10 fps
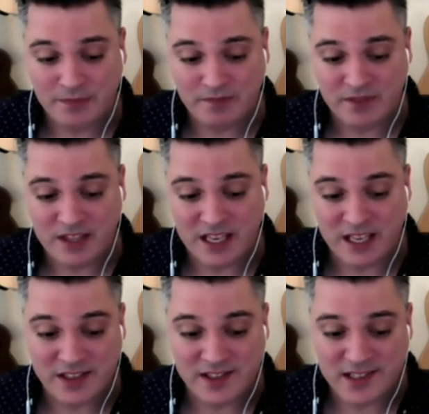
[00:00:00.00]

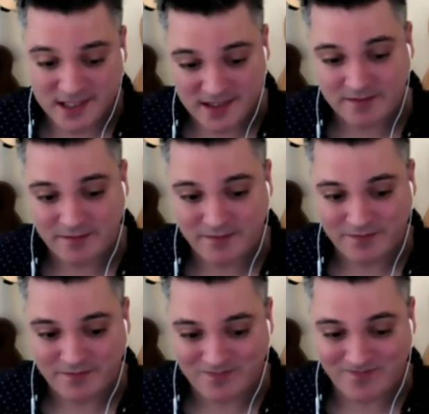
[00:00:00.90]
this
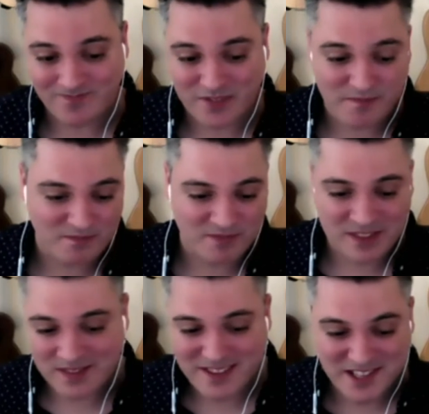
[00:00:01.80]

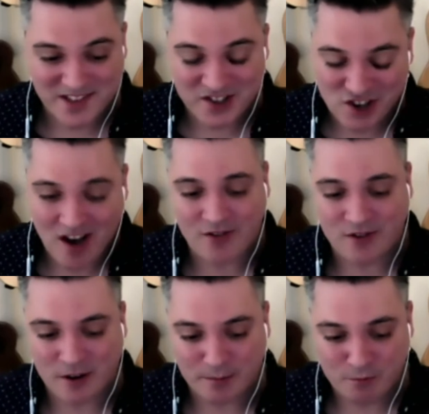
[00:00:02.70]

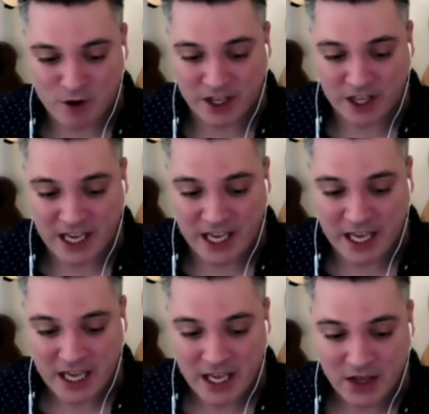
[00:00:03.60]
genre
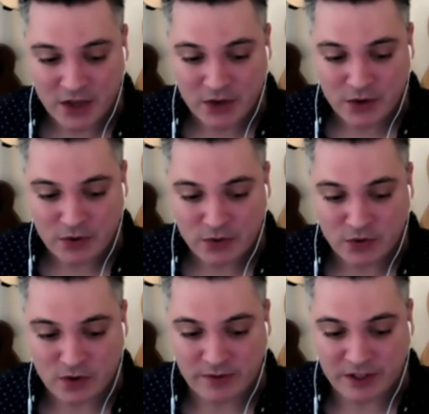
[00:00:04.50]
really
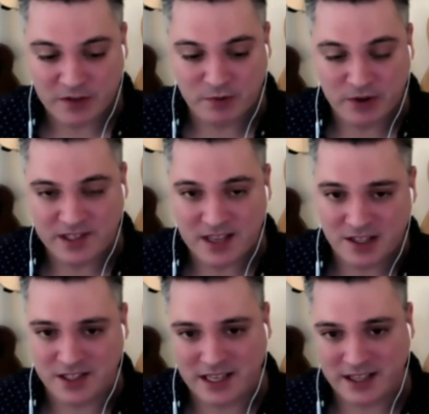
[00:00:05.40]
sort of exploits not
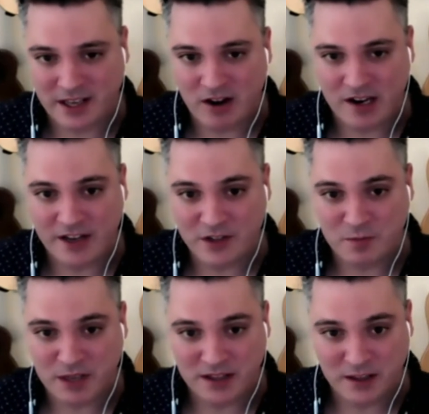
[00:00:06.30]
just like the audience,
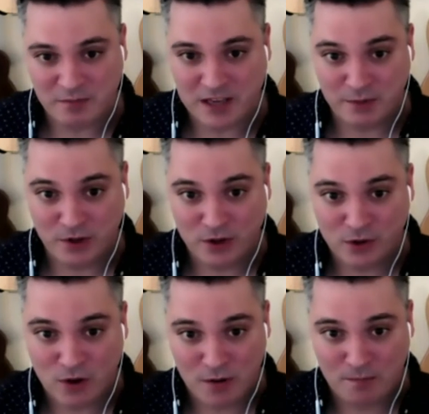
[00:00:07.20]
but the people
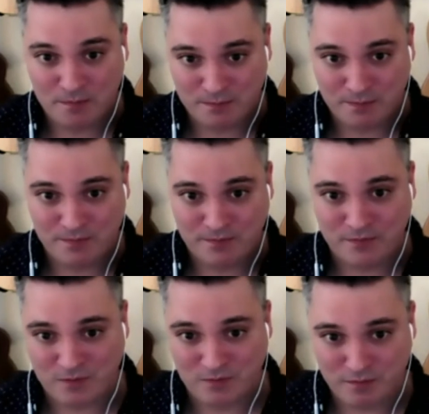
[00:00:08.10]
who are
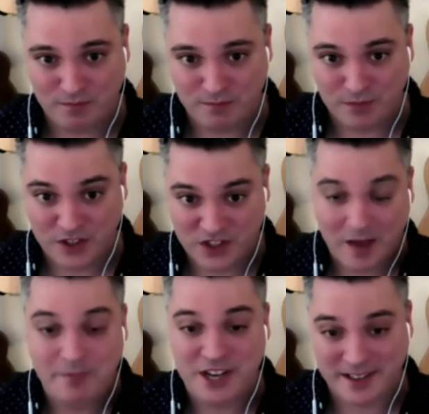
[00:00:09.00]
the
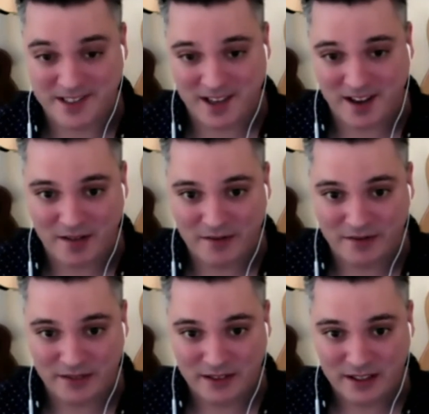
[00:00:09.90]
subjects of